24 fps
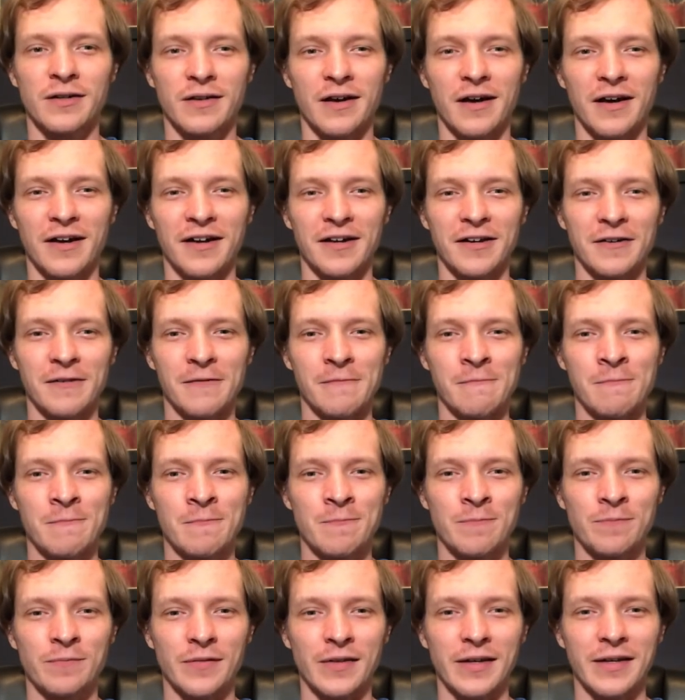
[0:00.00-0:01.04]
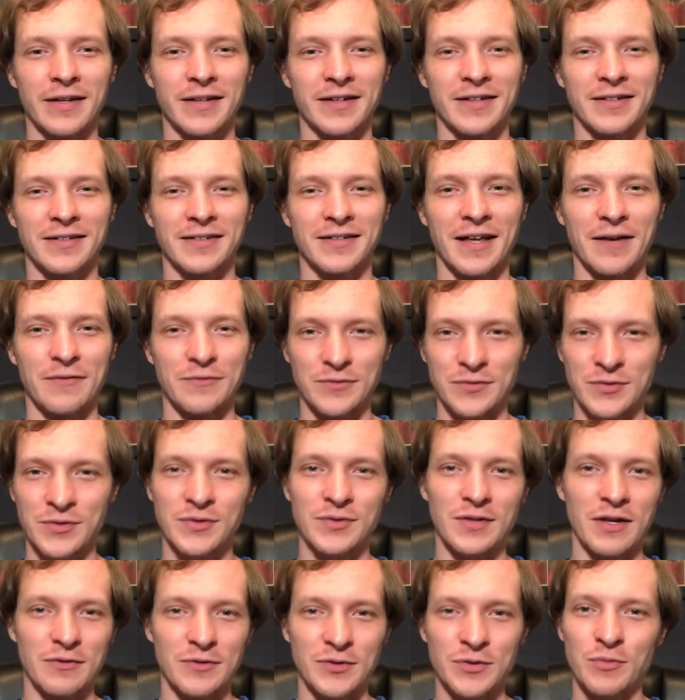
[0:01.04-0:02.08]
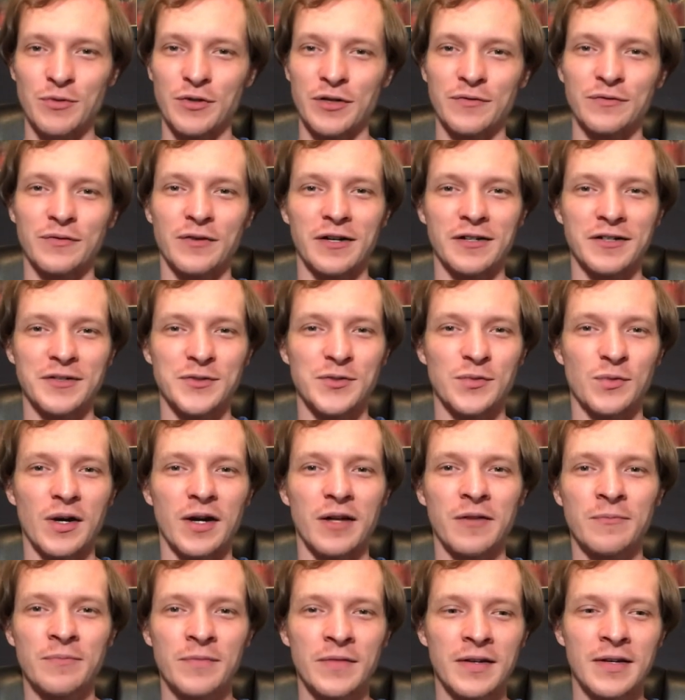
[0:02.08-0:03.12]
And that was pretty fun as well.